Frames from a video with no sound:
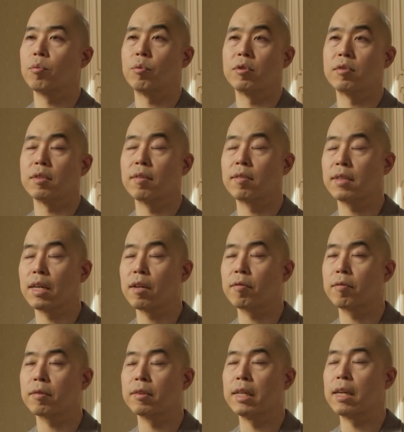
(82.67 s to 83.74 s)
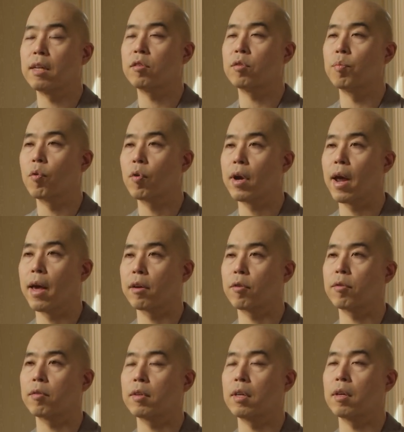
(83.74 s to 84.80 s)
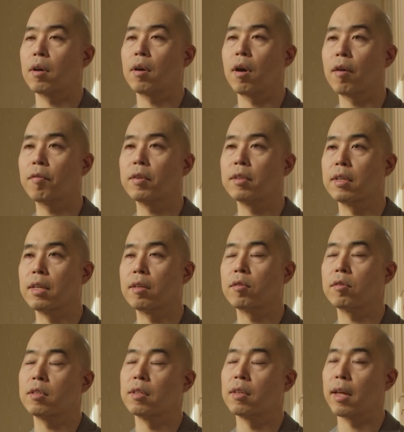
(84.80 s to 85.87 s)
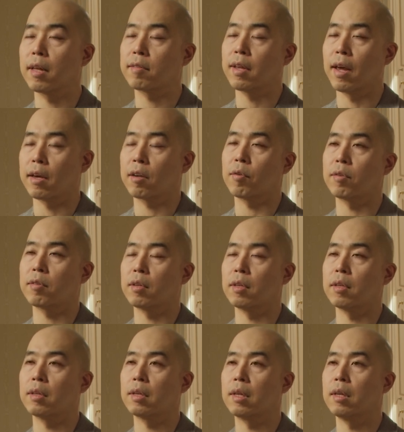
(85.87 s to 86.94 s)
which instead of leading to more accuracy, often leads to less accuracy.